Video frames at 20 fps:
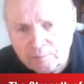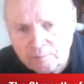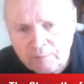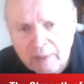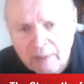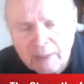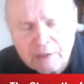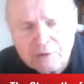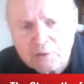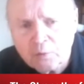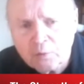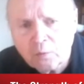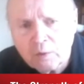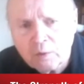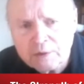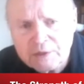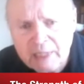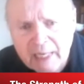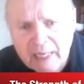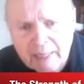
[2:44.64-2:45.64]
as to
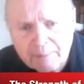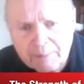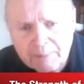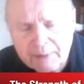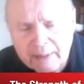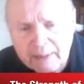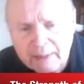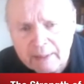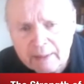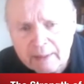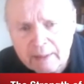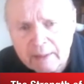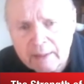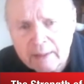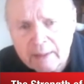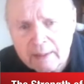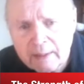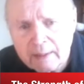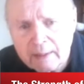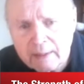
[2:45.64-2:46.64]
what's happening
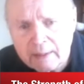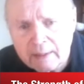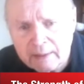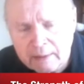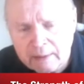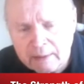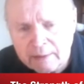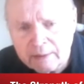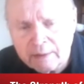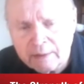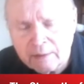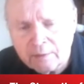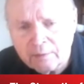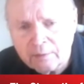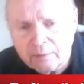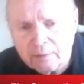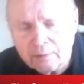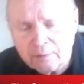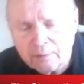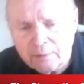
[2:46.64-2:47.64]
in
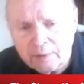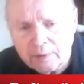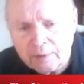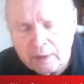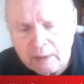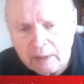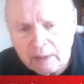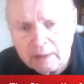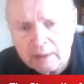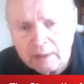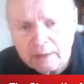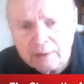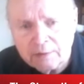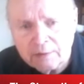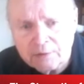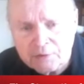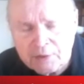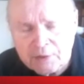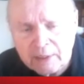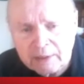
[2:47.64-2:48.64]
the
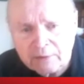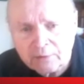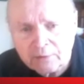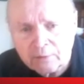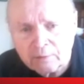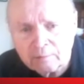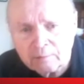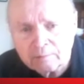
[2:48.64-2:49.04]
sector.